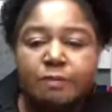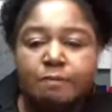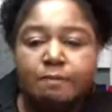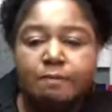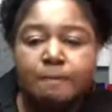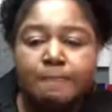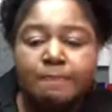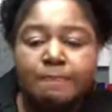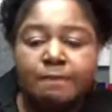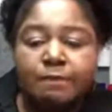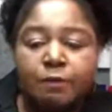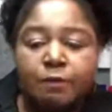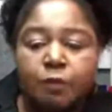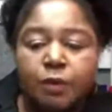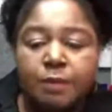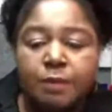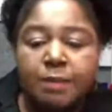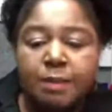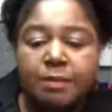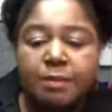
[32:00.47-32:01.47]
So
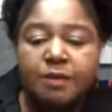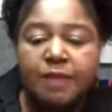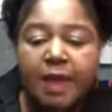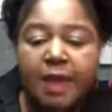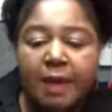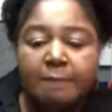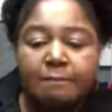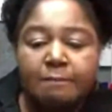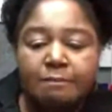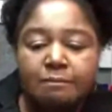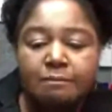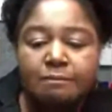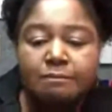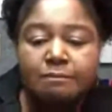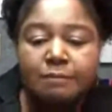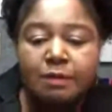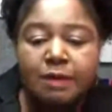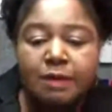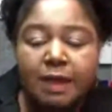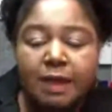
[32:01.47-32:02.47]
remember that.
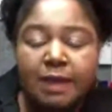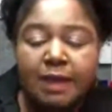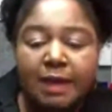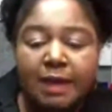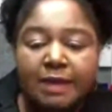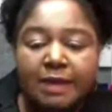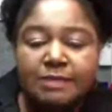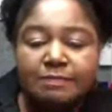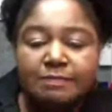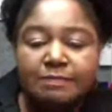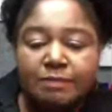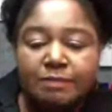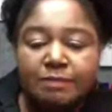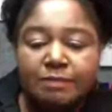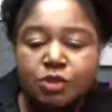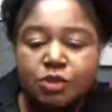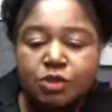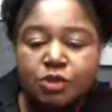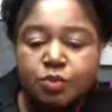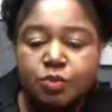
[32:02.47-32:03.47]
Okay, guys,
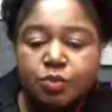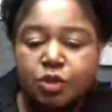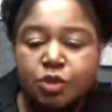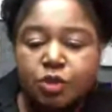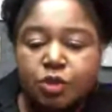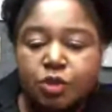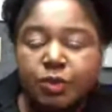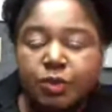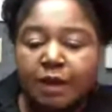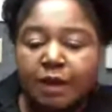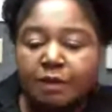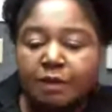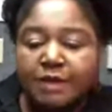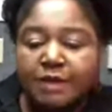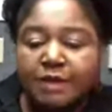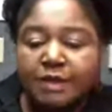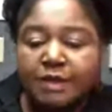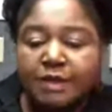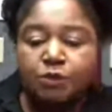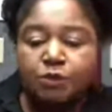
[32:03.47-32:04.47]
super duper. Now let's
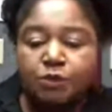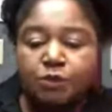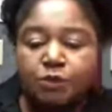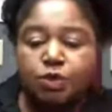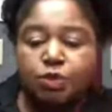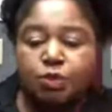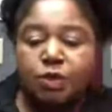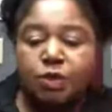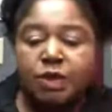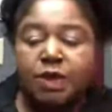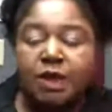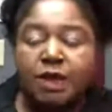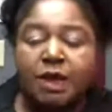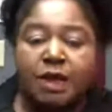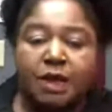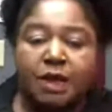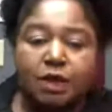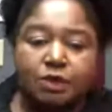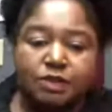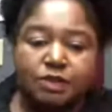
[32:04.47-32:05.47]
go to hair
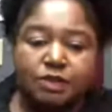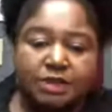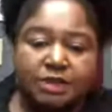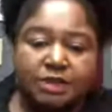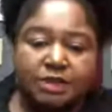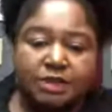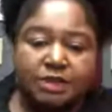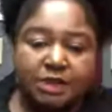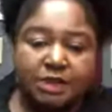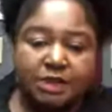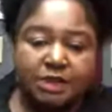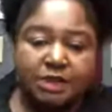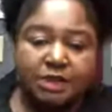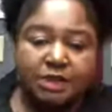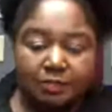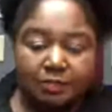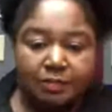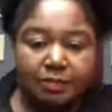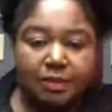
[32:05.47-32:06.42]
steam.